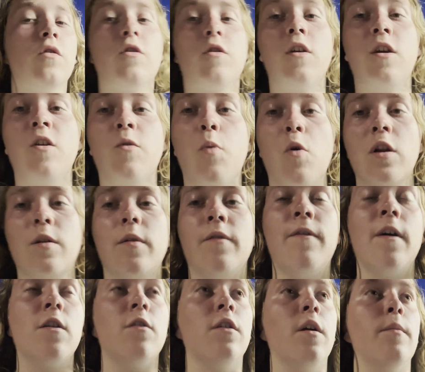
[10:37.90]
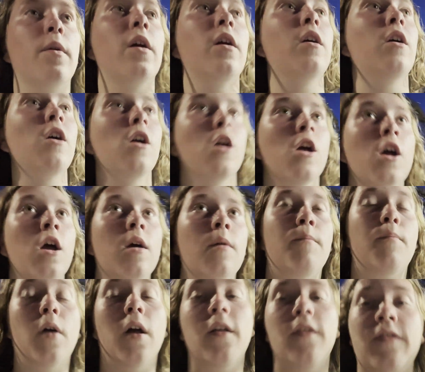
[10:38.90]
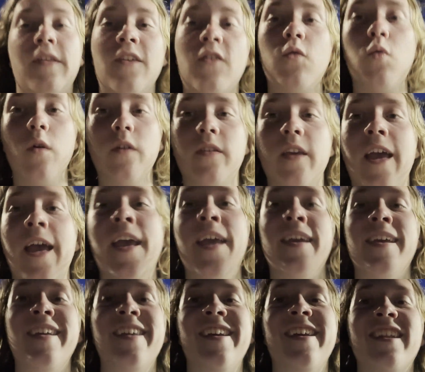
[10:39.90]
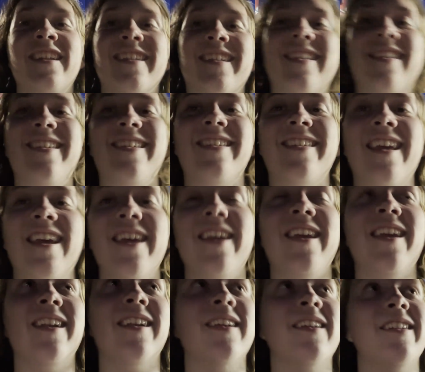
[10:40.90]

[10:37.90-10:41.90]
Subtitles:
He's pulling up the final number. But this was a insane